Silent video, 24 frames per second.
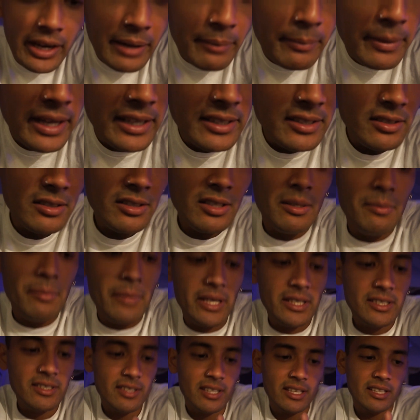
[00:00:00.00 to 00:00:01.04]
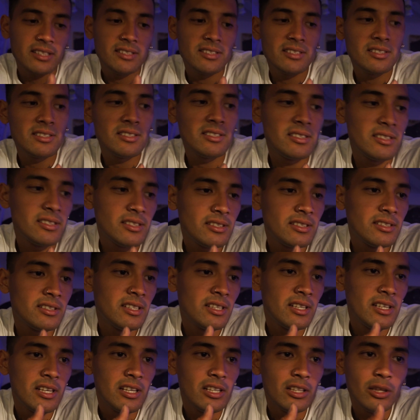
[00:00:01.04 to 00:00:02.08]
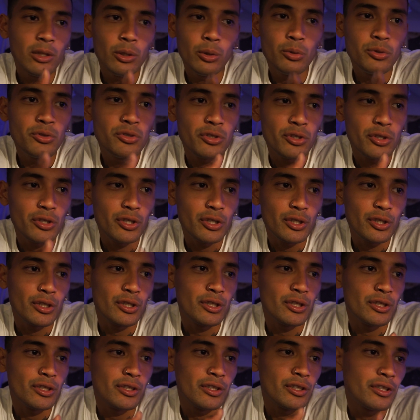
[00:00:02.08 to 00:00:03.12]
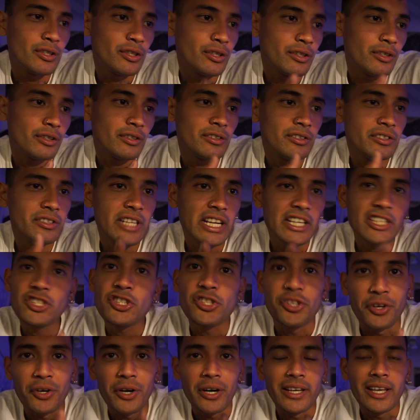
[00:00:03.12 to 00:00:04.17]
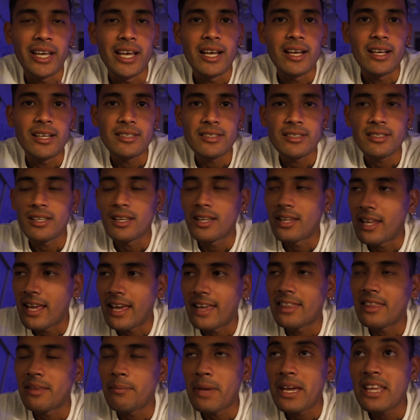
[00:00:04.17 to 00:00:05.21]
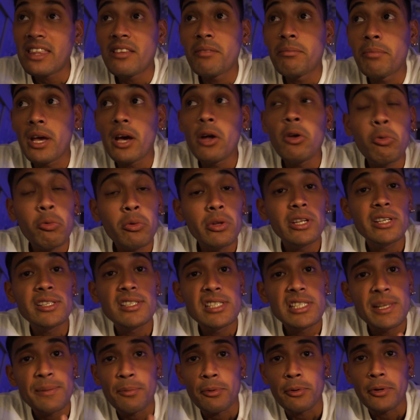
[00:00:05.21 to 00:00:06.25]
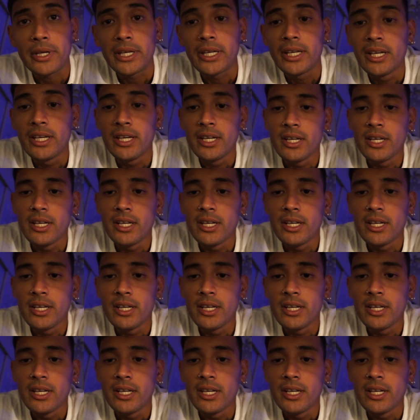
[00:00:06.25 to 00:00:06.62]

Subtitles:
It makes things lose their texture, I guess, and it made the belt really slippery.